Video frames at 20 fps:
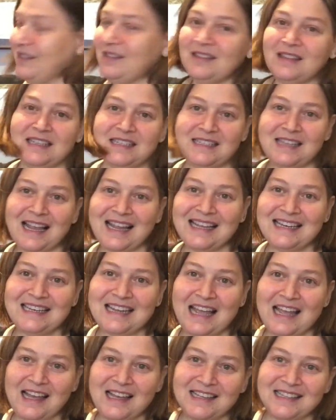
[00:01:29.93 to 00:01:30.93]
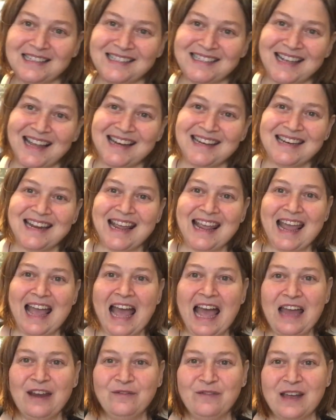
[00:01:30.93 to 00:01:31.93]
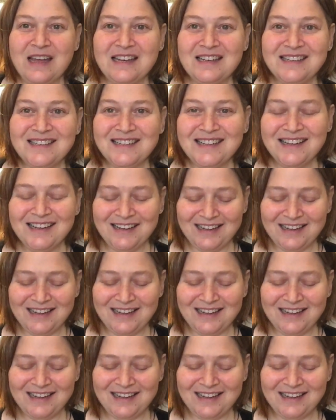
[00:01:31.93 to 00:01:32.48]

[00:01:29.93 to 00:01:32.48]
the second Sunday Advent,